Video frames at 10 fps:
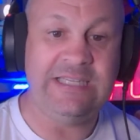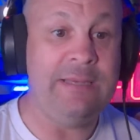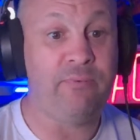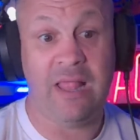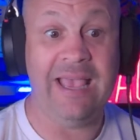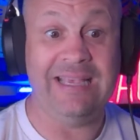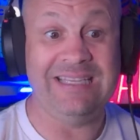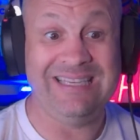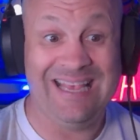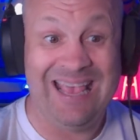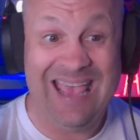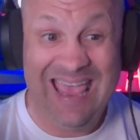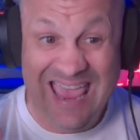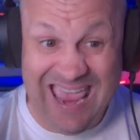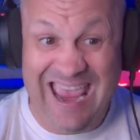players
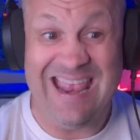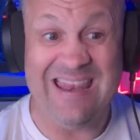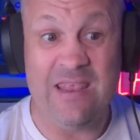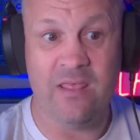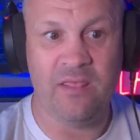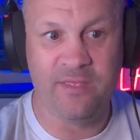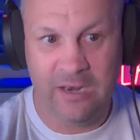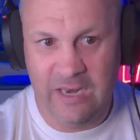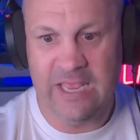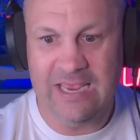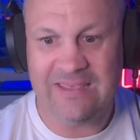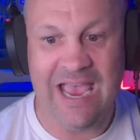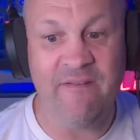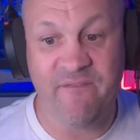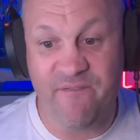in the league, they
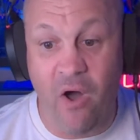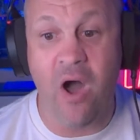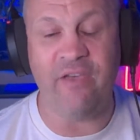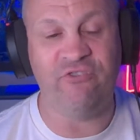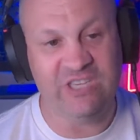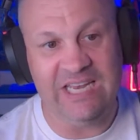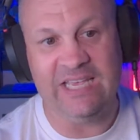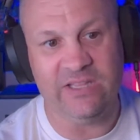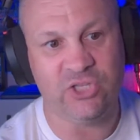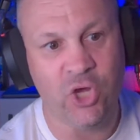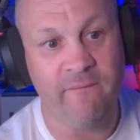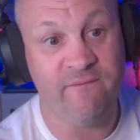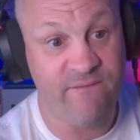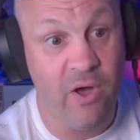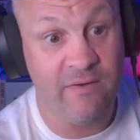had 5 sitting in the top
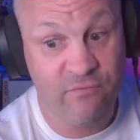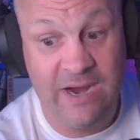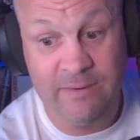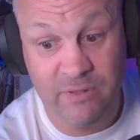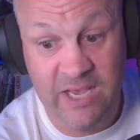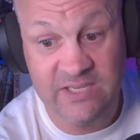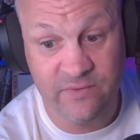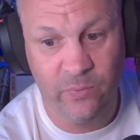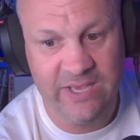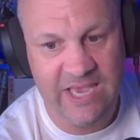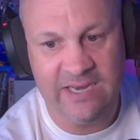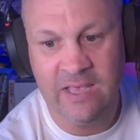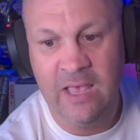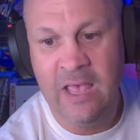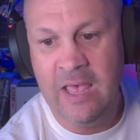5 rated players for the weekend.
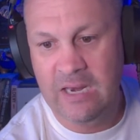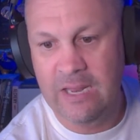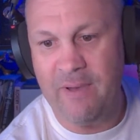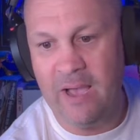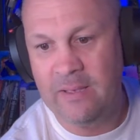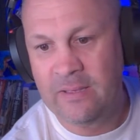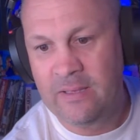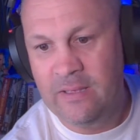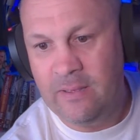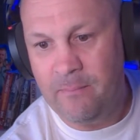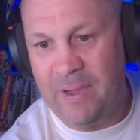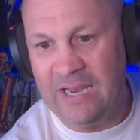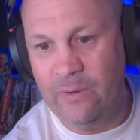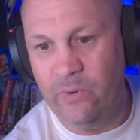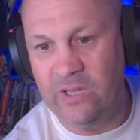Libba,
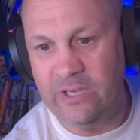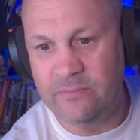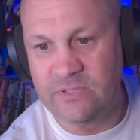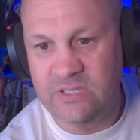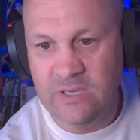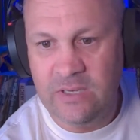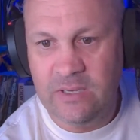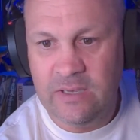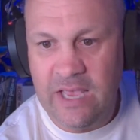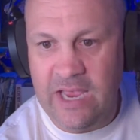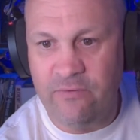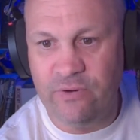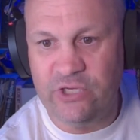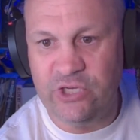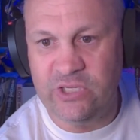Bailey Williams, Ed
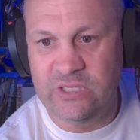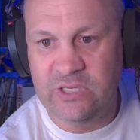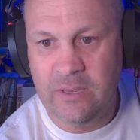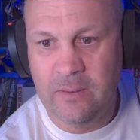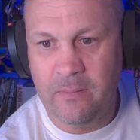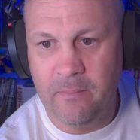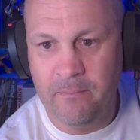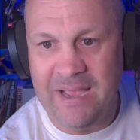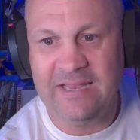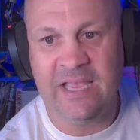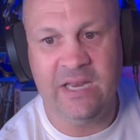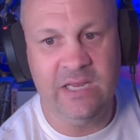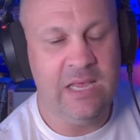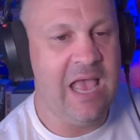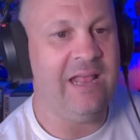Richards, Matt
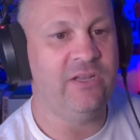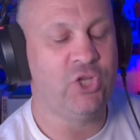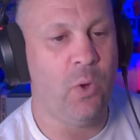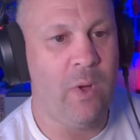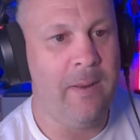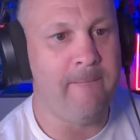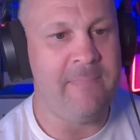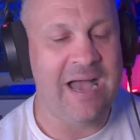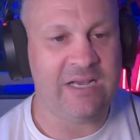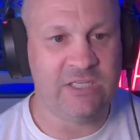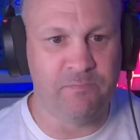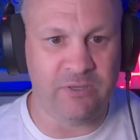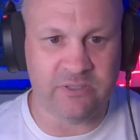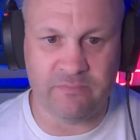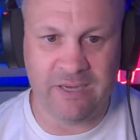Kennedy, and top 1, Marcus
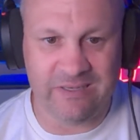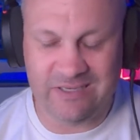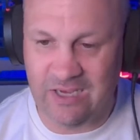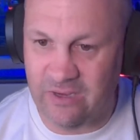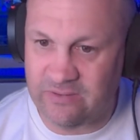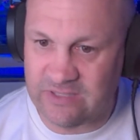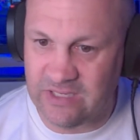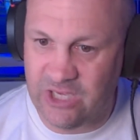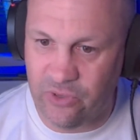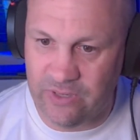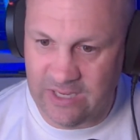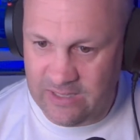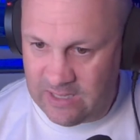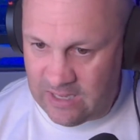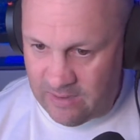Bontempelli. So St Kilda,
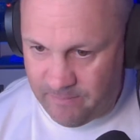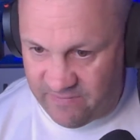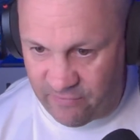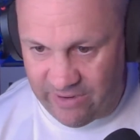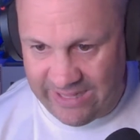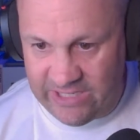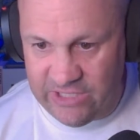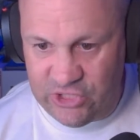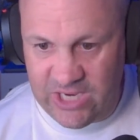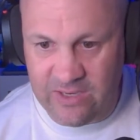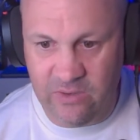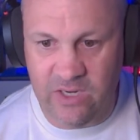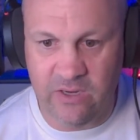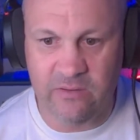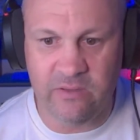bit of a reality check.
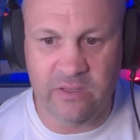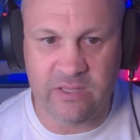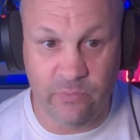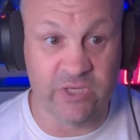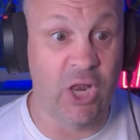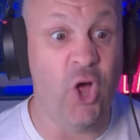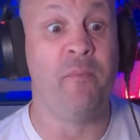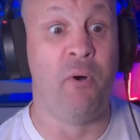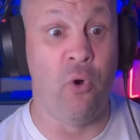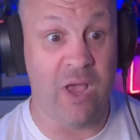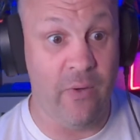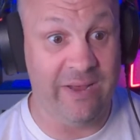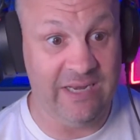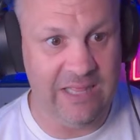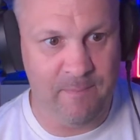There was a lot of ball going
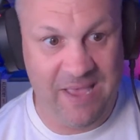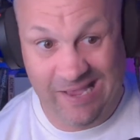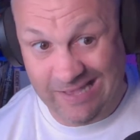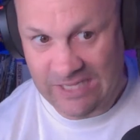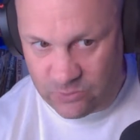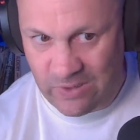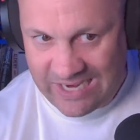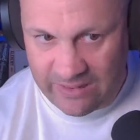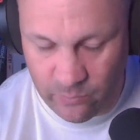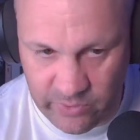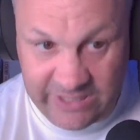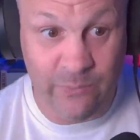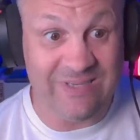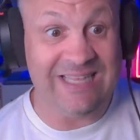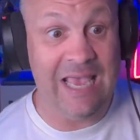into that back end. That's why Callum Wilkie
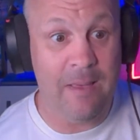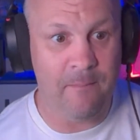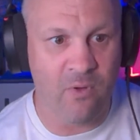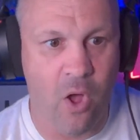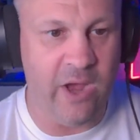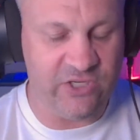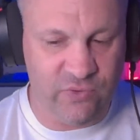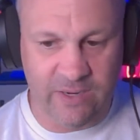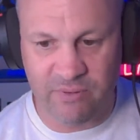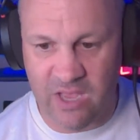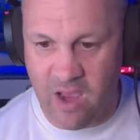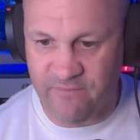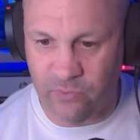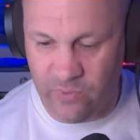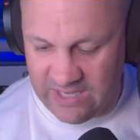was their highest rated player
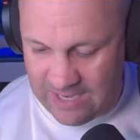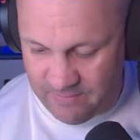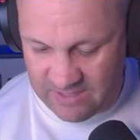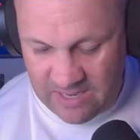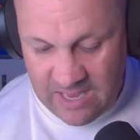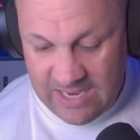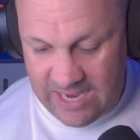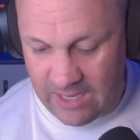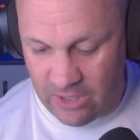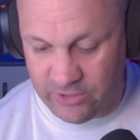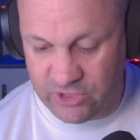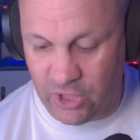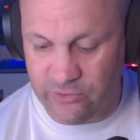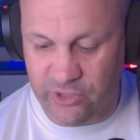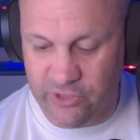for the weekend. But yeah, a lot of
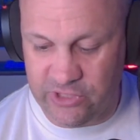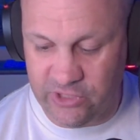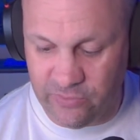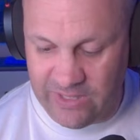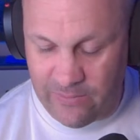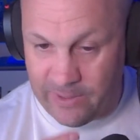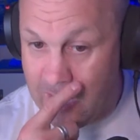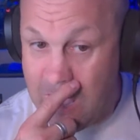soul searching to do with that one.